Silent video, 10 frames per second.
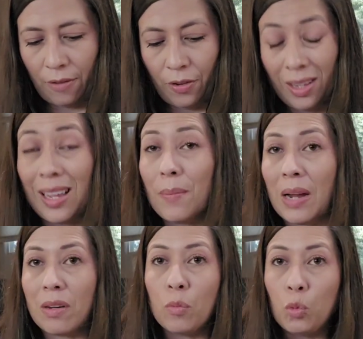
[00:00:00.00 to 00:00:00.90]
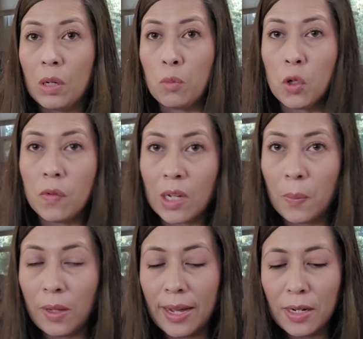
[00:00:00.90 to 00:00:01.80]
I feel like I might have to remove a
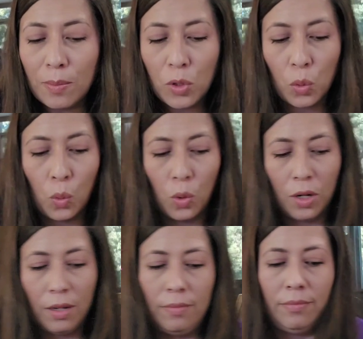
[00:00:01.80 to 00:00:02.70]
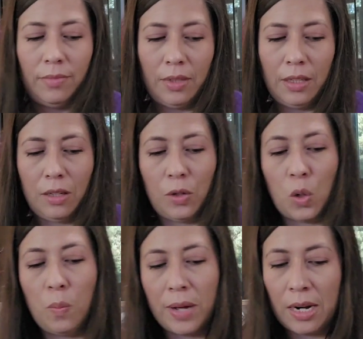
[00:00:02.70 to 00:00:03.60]
couple items or
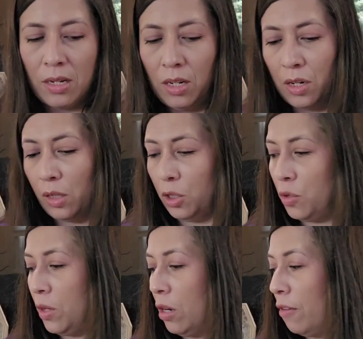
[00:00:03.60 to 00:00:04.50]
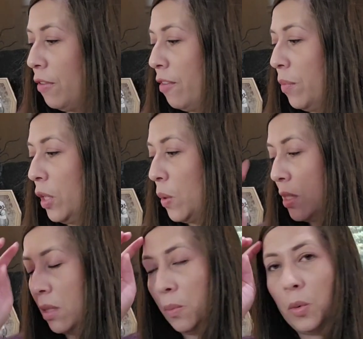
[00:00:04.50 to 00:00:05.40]
go back to Dollar Tree or Five
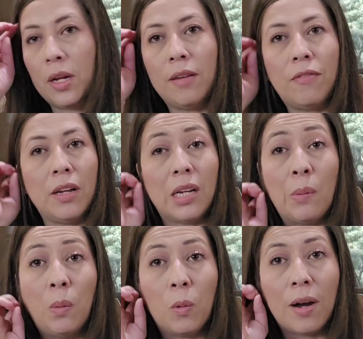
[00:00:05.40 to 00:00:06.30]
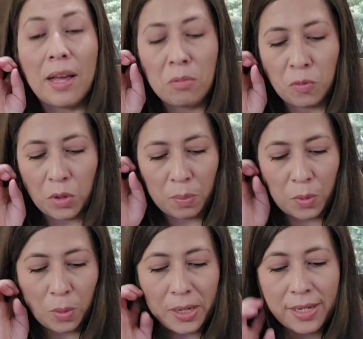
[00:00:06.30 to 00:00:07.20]
Below at some point and find a couple more items for the
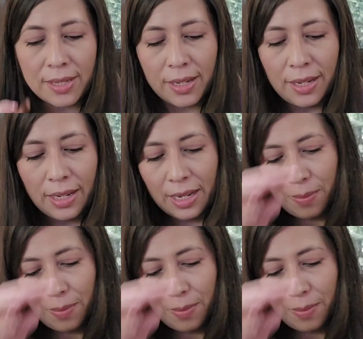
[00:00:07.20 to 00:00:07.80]
boys,